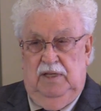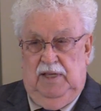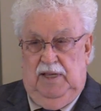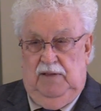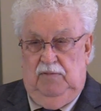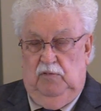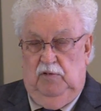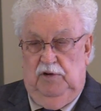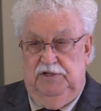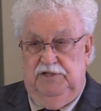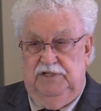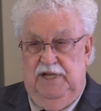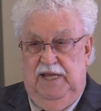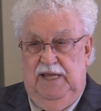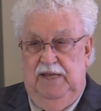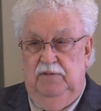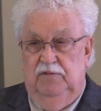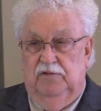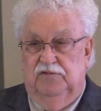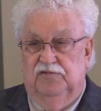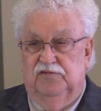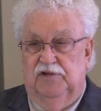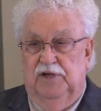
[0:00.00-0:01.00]
in which he
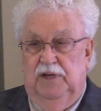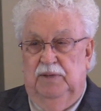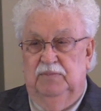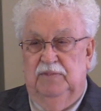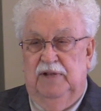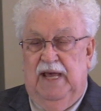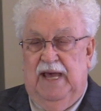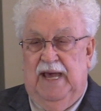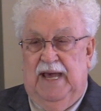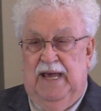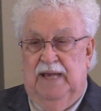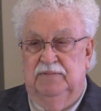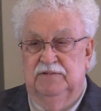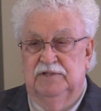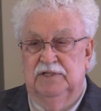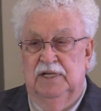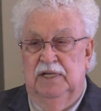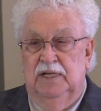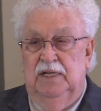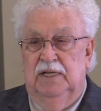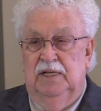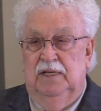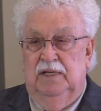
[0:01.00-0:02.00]
will sometimes
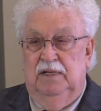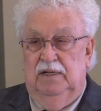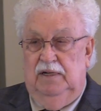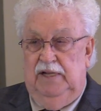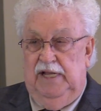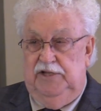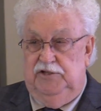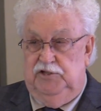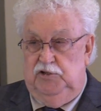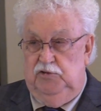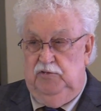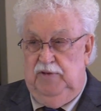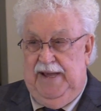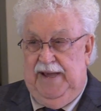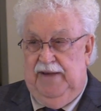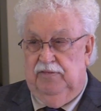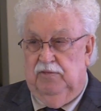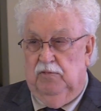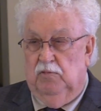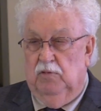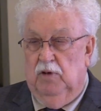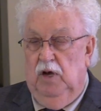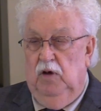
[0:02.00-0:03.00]
let you
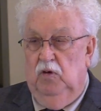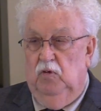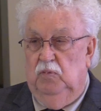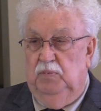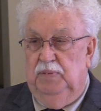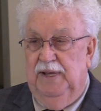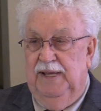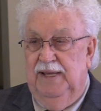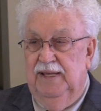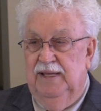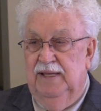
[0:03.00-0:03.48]
have the rope,